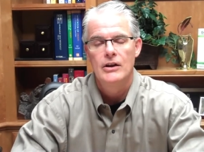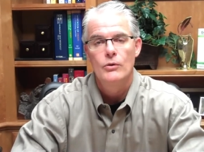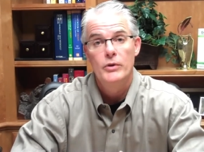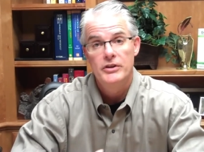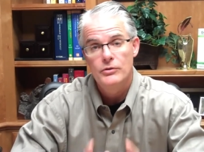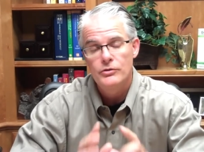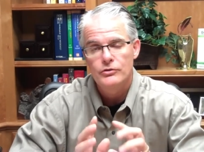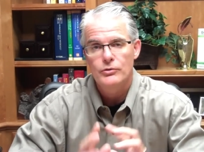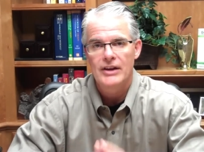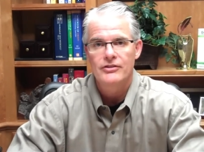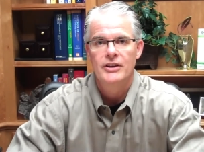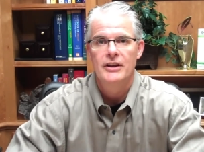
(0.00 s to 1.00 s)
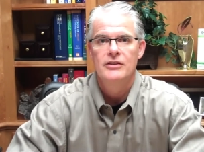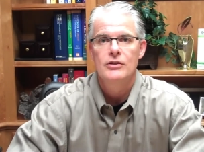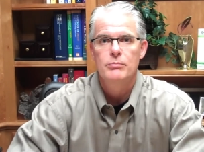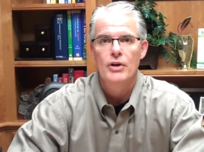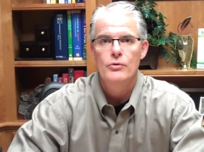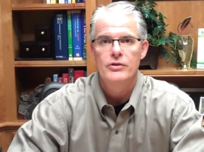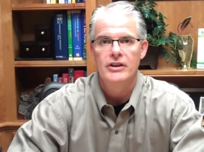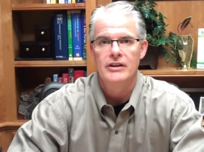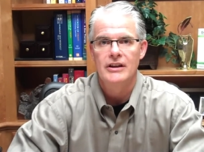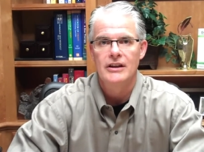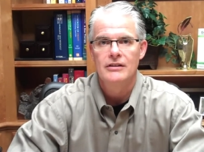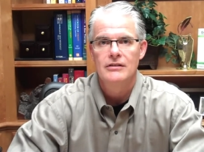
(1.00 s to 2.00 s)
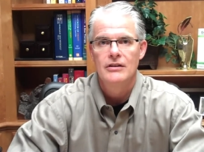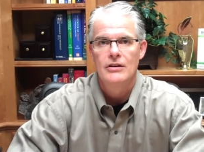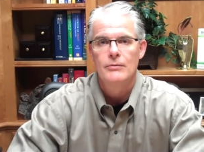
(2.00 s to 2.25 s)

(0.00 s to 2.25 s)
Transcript: We do stress getting your protein in,